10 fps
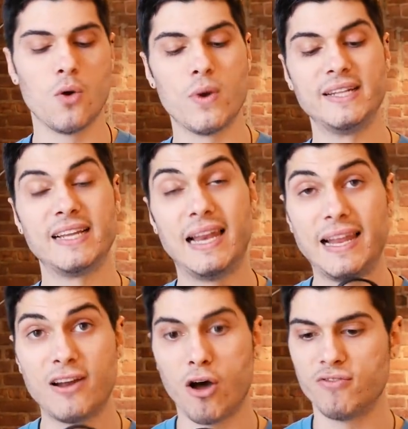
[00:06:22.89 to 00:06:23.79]
when the
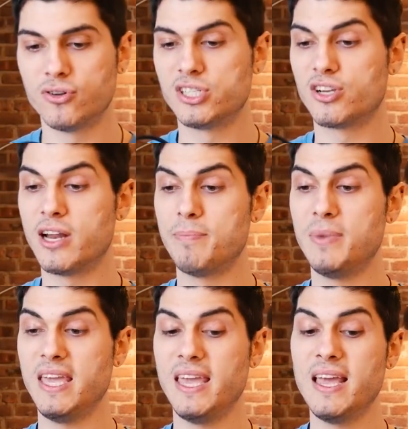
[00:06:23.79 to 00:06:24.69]
Lenovo is gonna
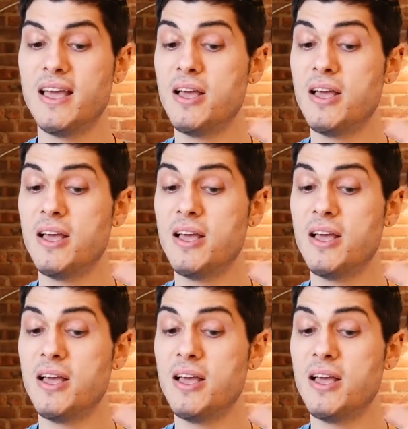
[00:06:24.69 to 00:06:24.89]
be